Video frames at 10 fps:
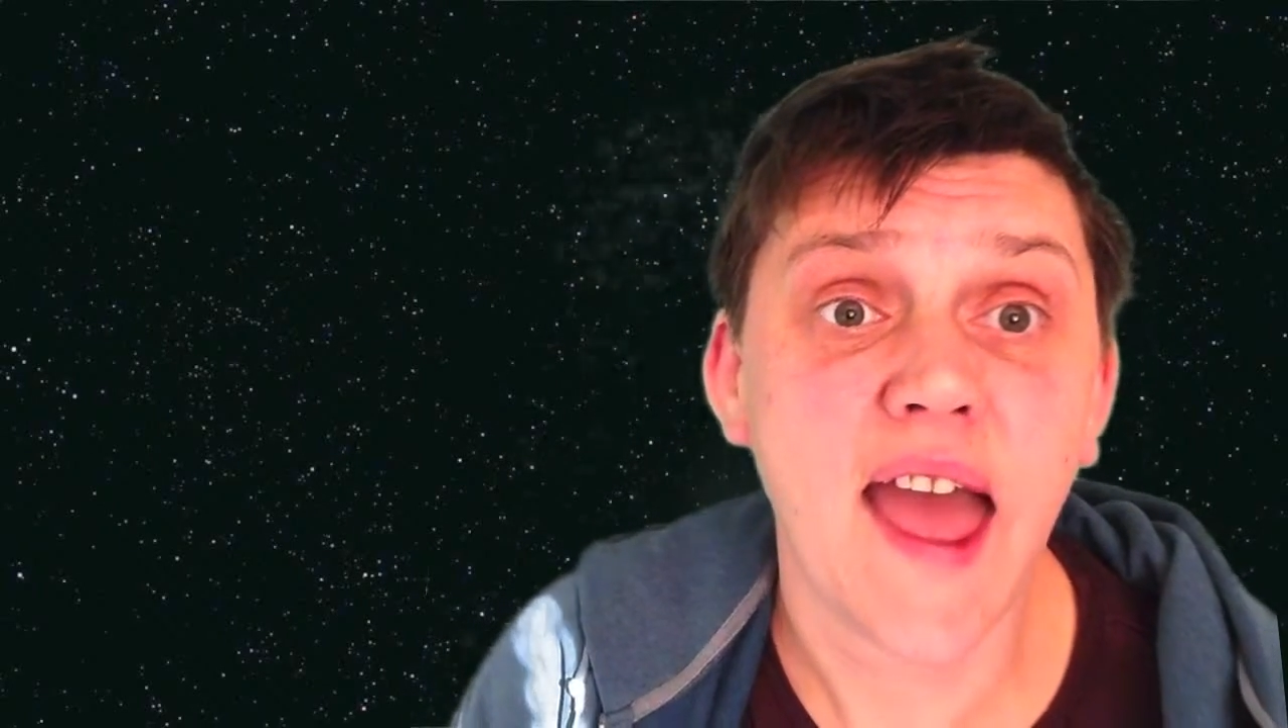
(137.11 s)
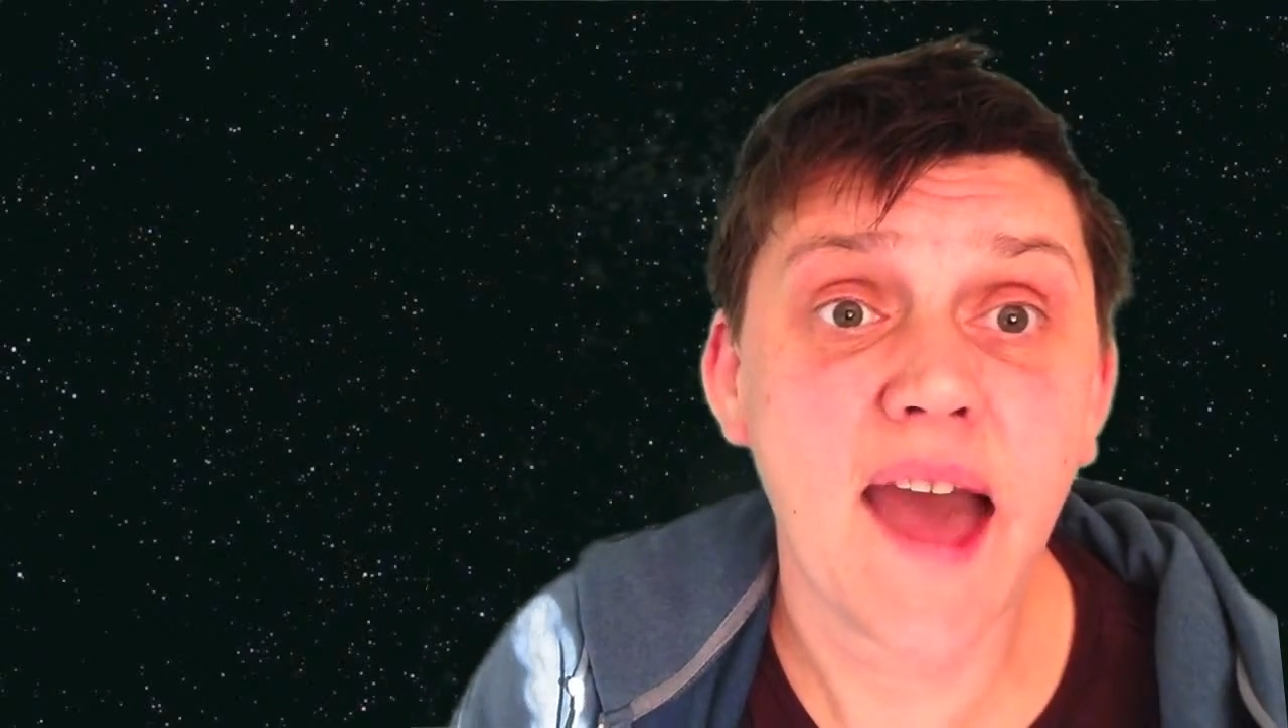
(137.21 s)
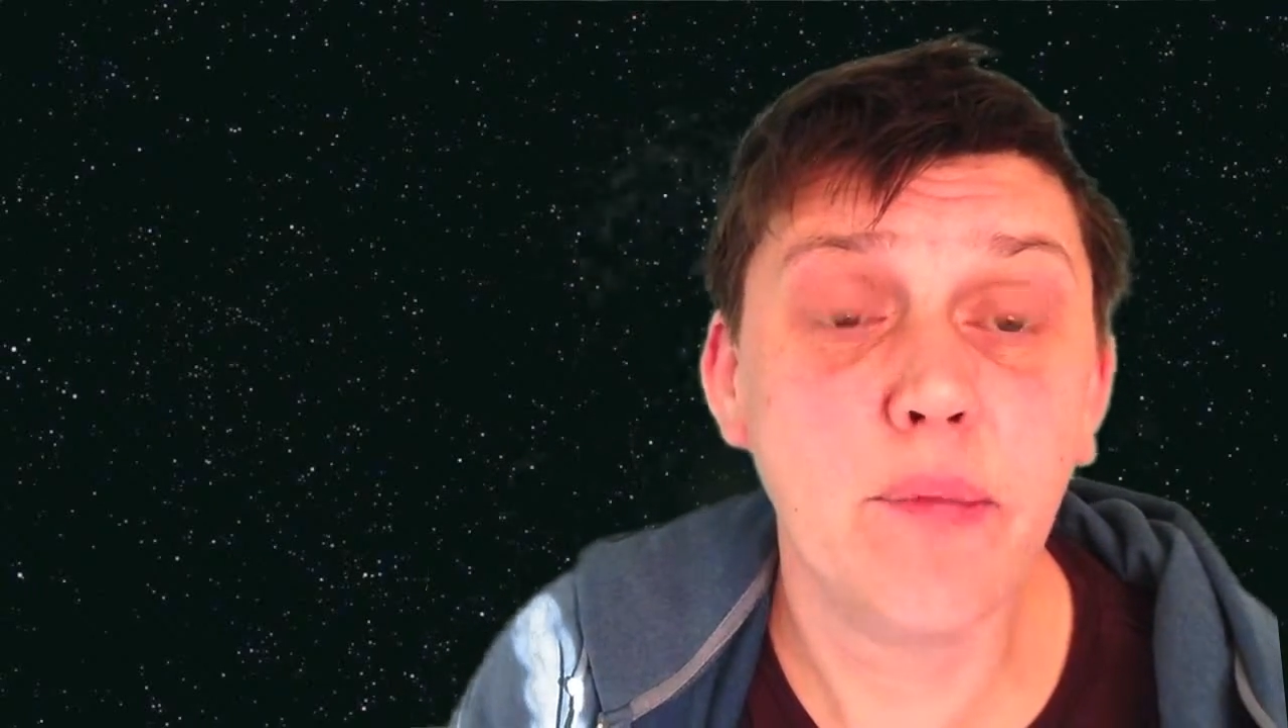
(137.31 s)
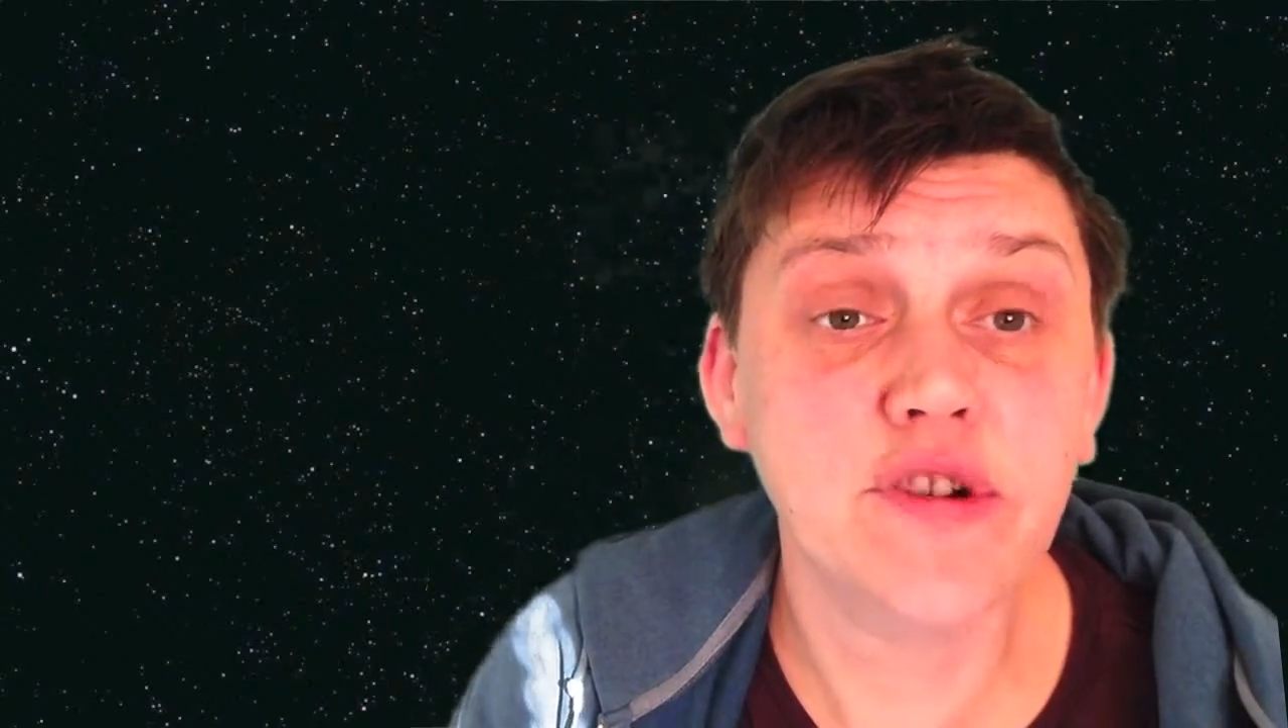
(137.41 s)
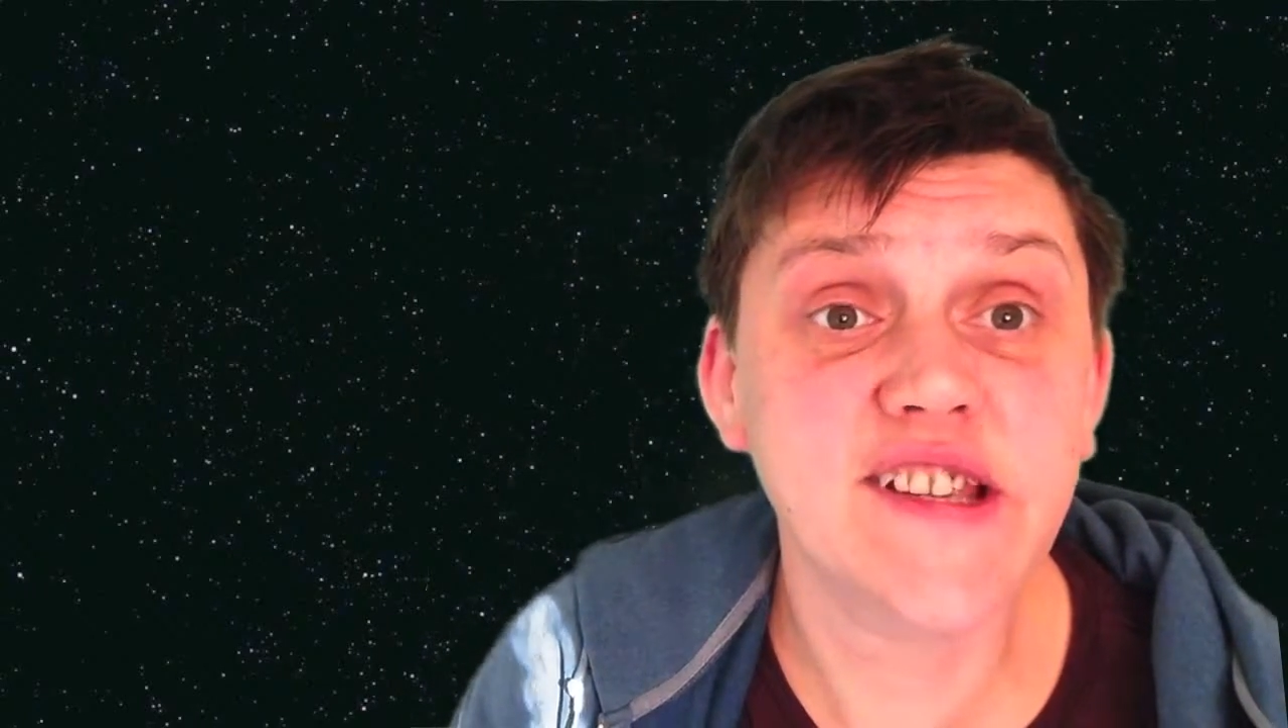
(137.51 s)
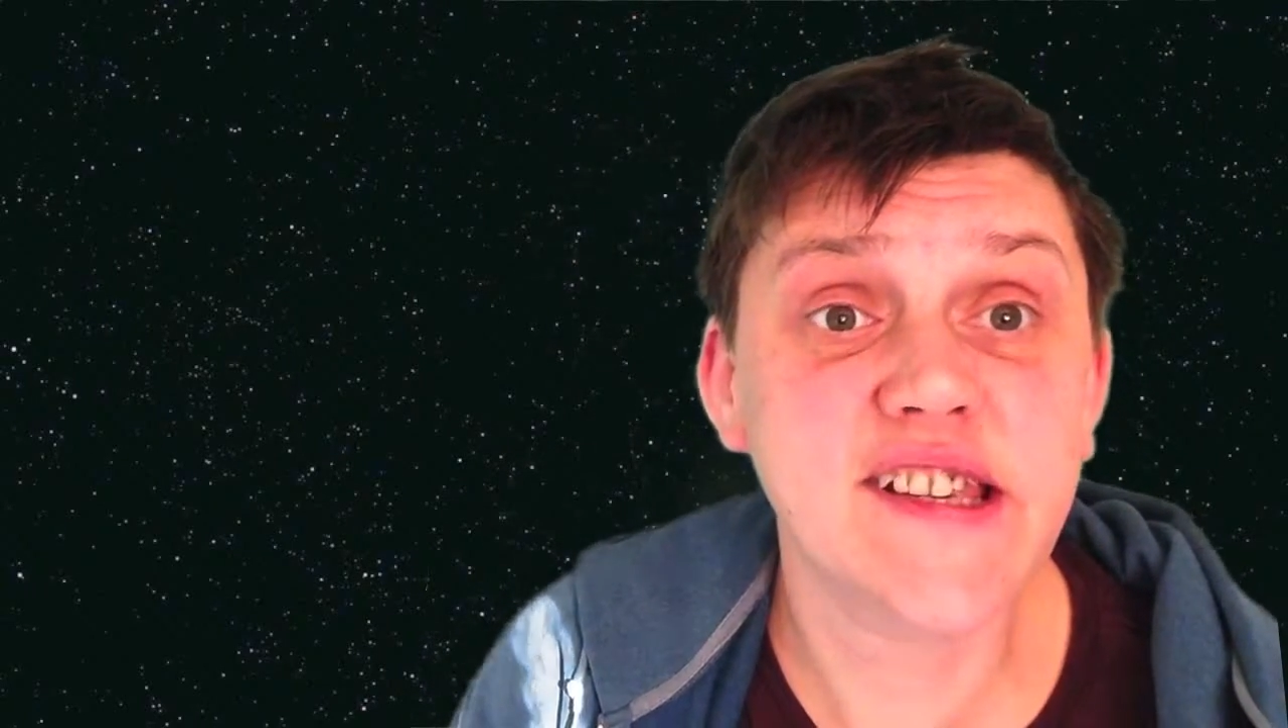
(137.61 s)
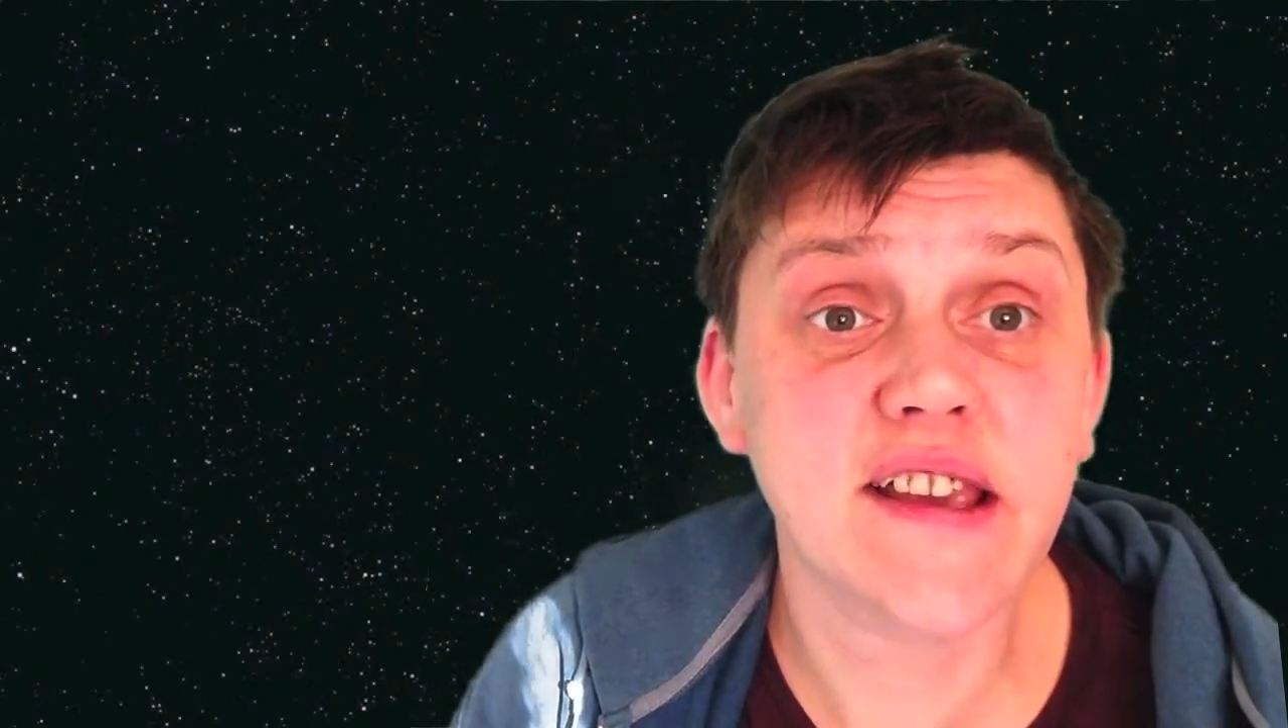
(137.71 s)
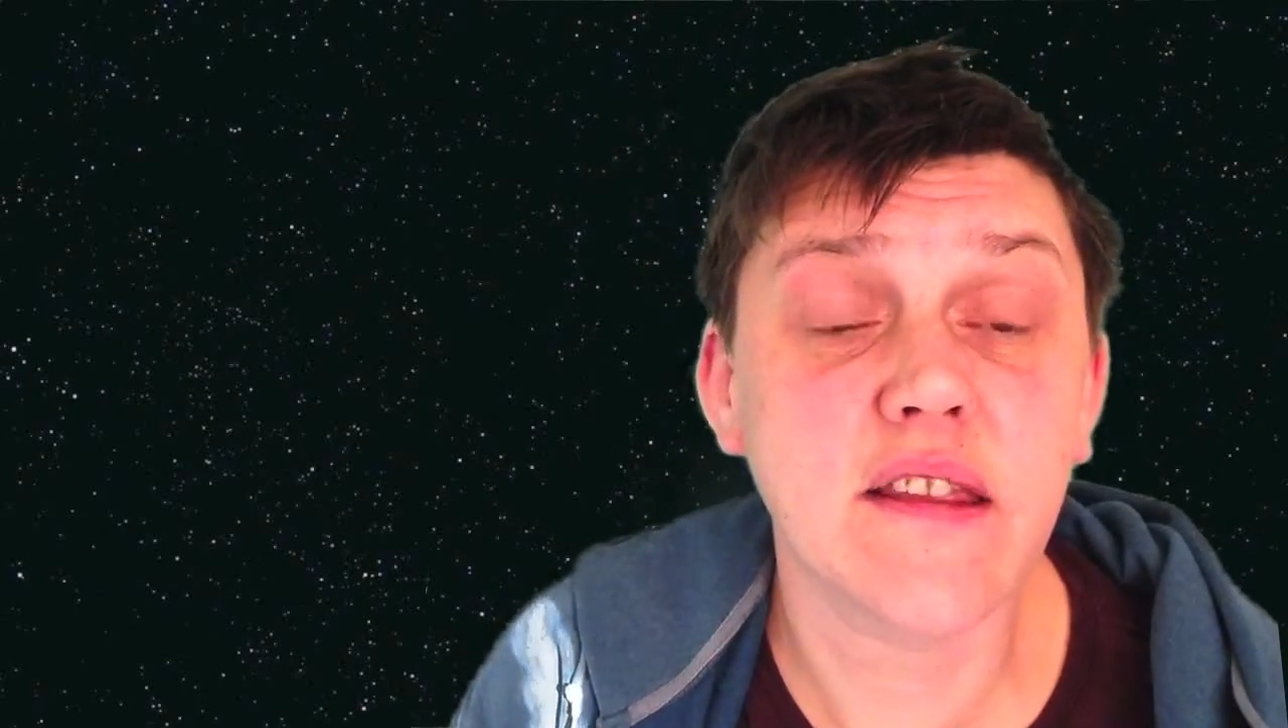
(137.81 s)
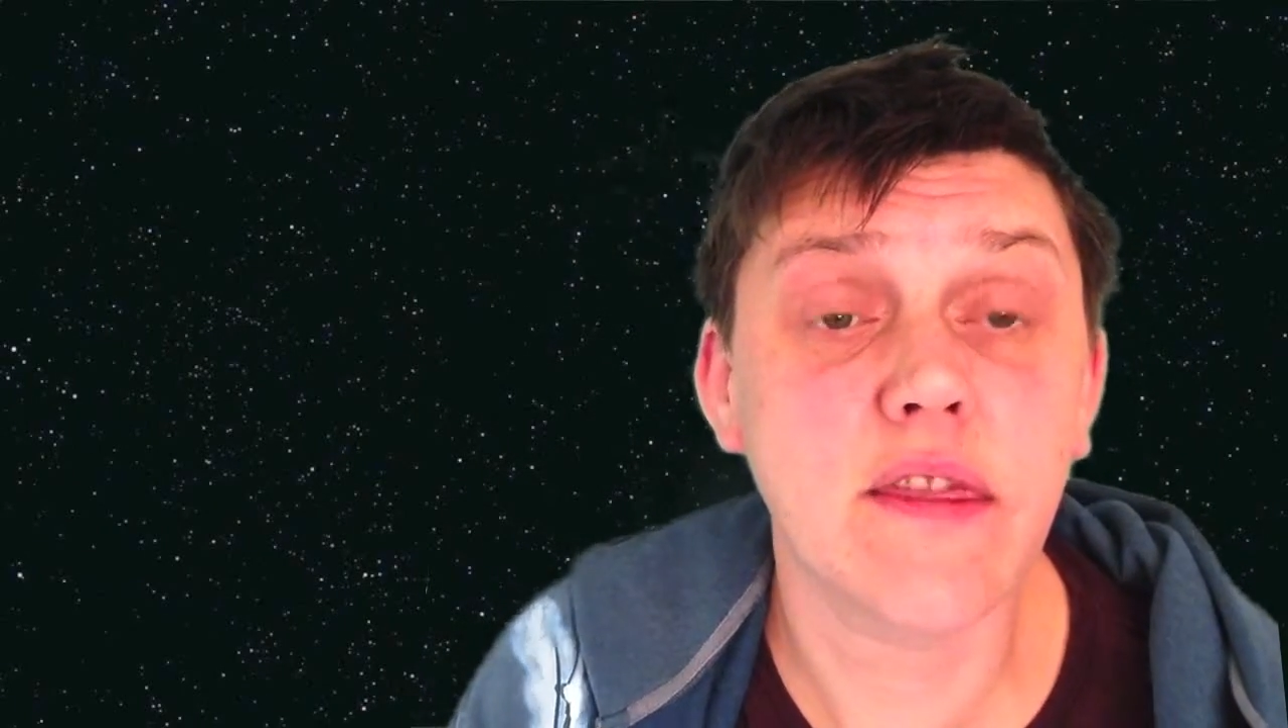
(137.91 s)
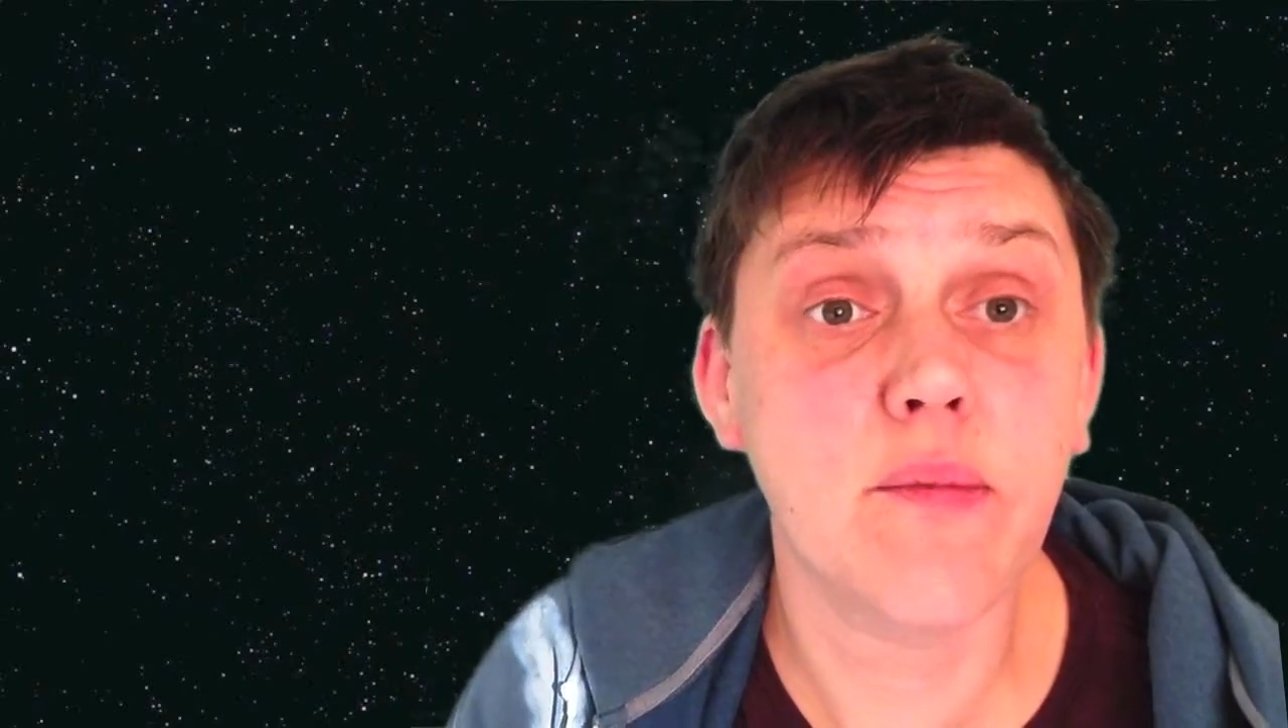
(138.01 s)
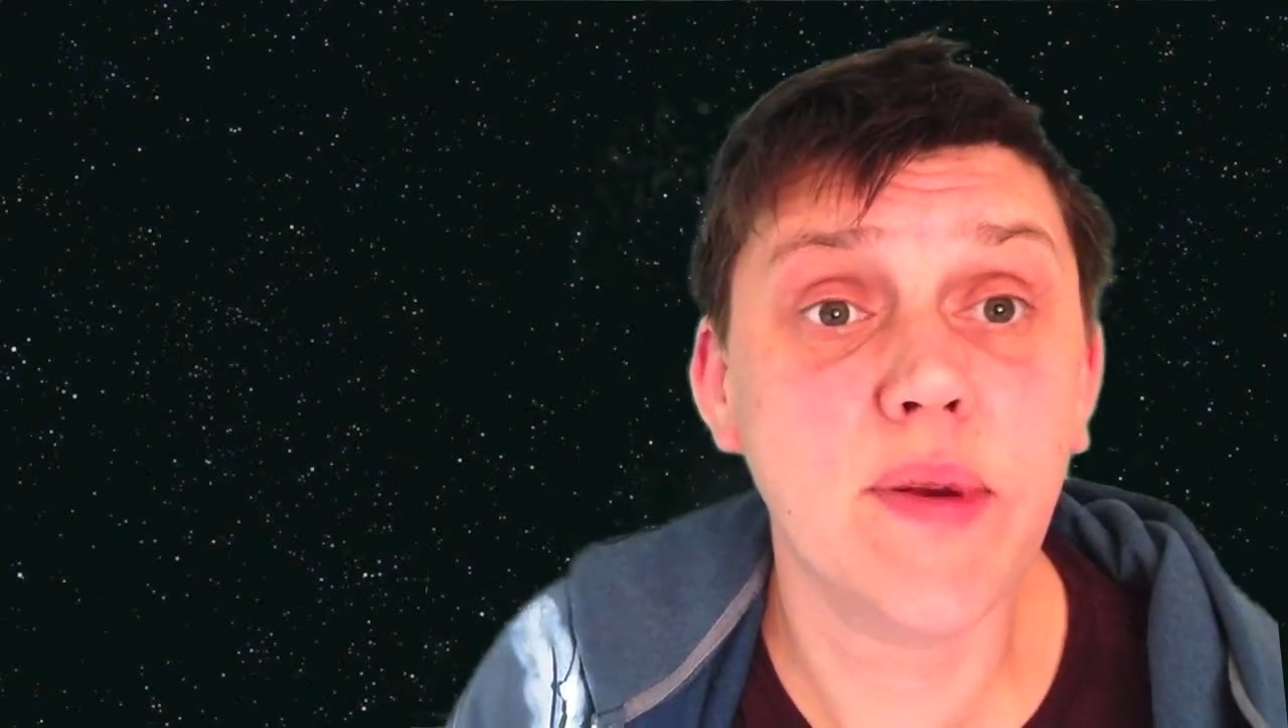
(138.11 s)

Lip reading: and put it at the